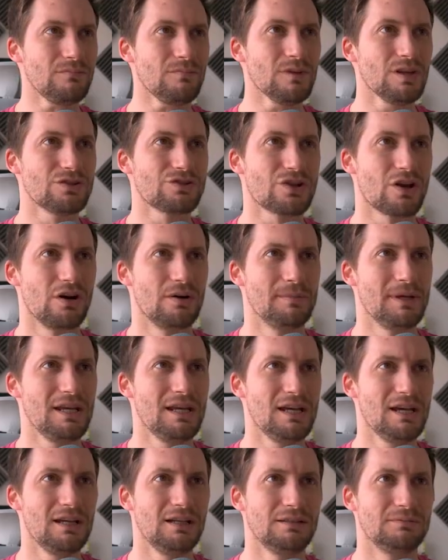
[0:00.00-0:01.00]
So I'm
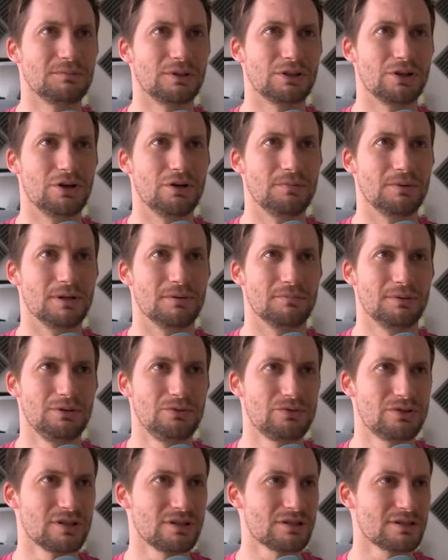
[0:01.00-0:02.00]
here. I'm going to open up
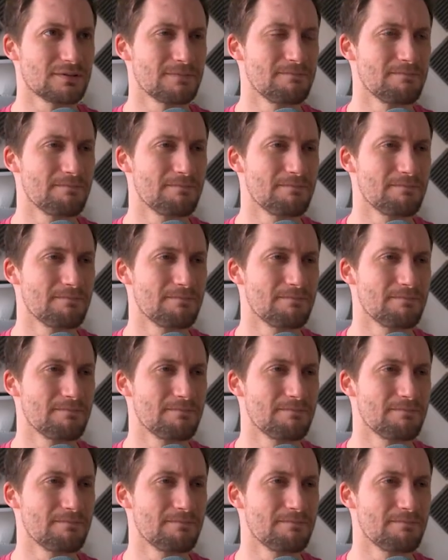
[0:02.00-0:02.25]
Plutus.